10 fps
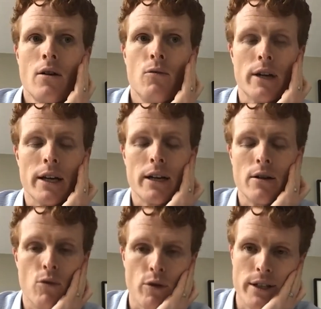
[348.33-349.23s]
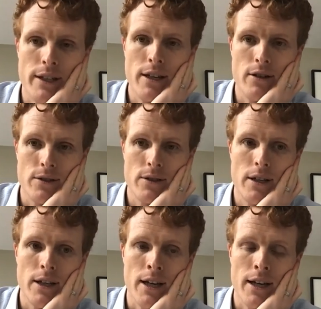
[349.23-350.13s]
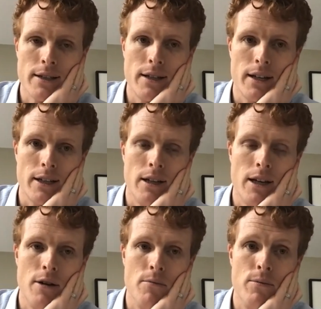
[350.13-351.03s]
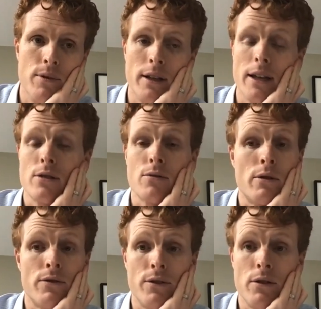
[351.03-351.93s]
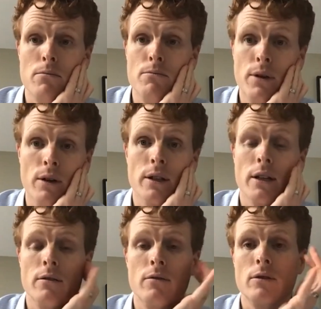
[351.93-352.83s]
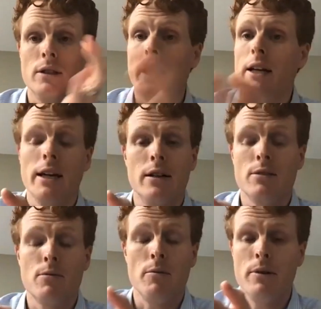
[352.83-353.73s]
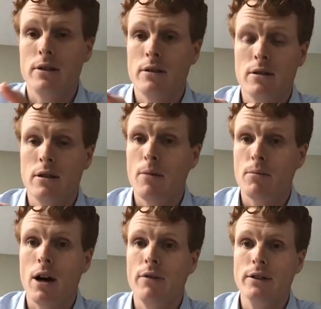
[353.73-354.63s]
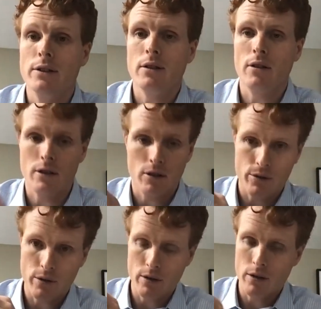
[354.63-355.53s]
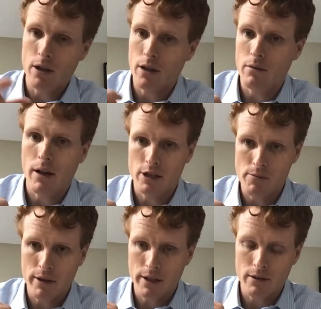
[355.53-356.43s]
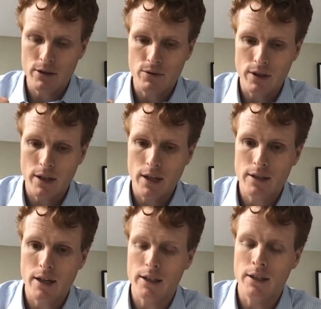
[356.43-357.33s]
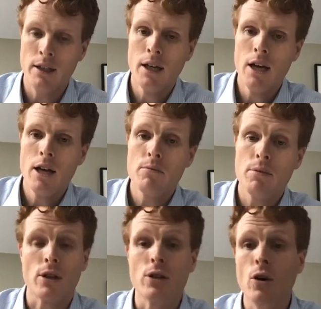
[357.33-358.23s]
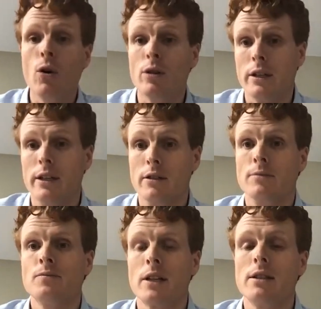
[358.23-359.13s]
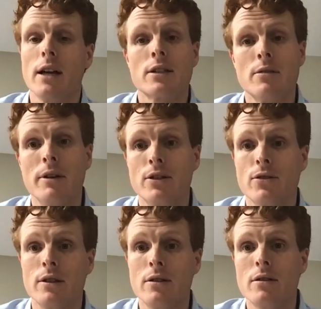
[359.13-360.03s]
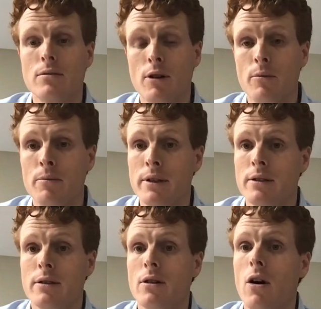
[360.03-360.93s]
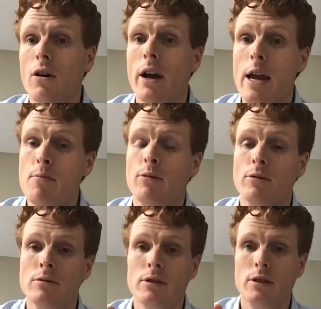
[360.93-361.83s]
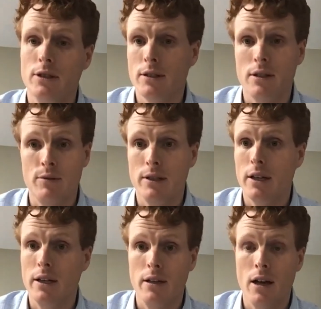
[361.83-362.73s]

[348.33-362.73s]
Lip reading: We can get into more details in a second, but that's $350 billion dedicated to small businesses and nonprofits. And I'll go through the eligibility issues in a second. But the goal here is actually to make sure that small businesses are able to, just as we said,